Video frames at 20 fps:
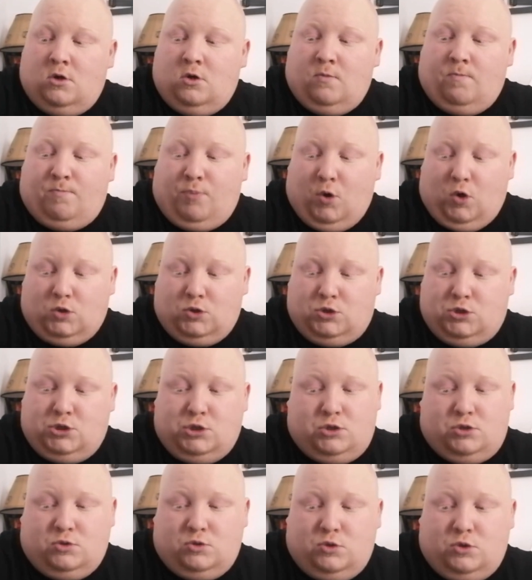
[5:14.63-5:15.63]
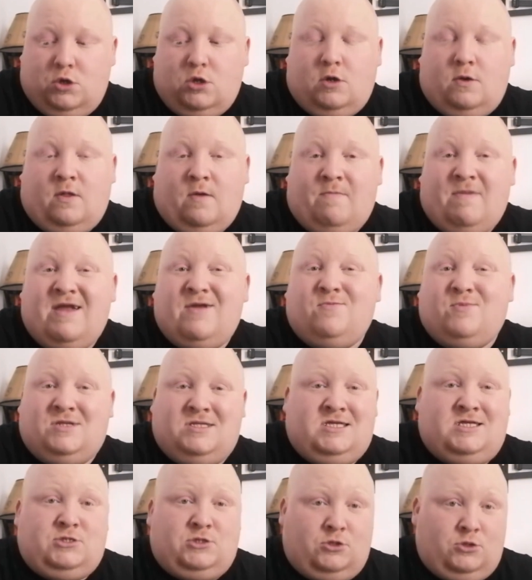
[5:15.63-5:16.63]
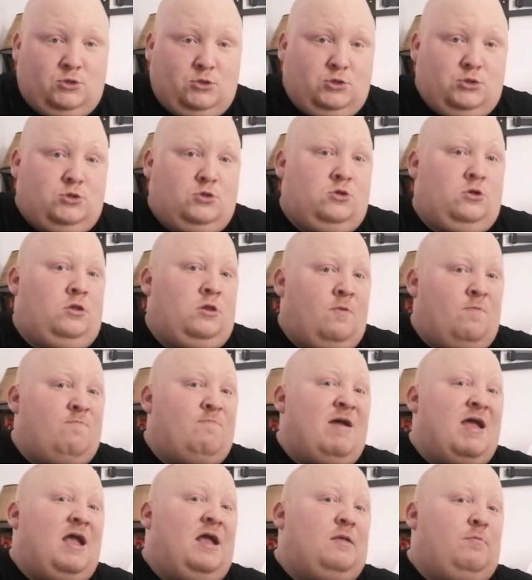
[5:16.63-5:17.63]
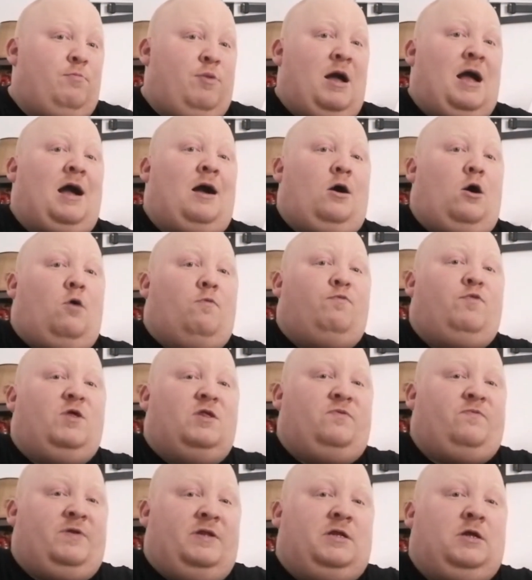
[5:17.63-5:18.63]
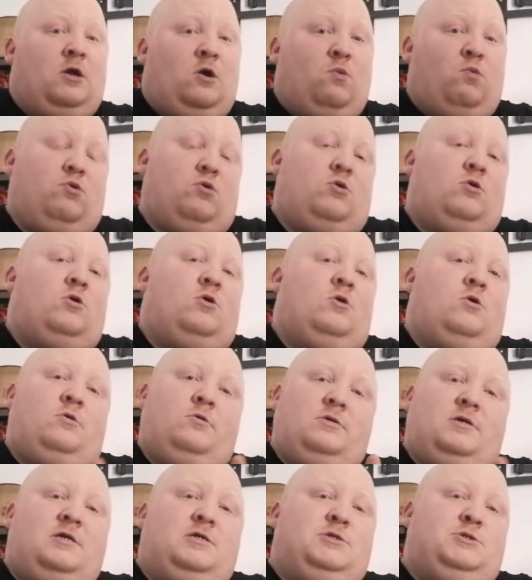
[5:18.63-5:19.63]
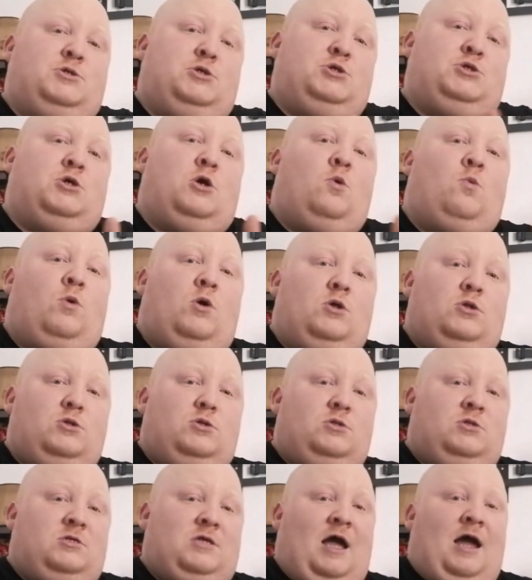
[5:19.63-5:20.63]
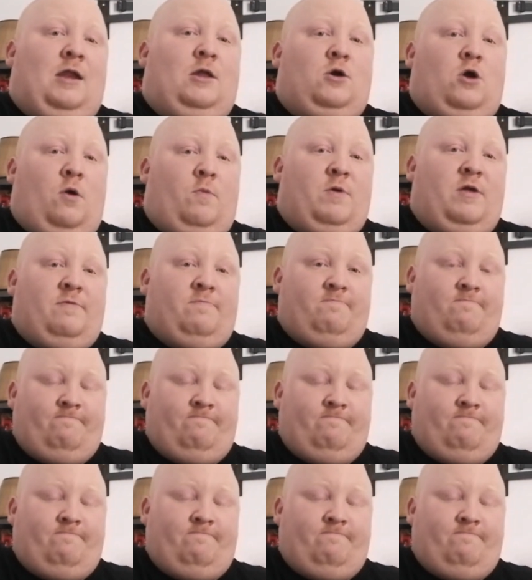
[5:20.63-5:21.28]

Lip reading: But the main resistance, the main part of this video, is to show what Scarlett got me.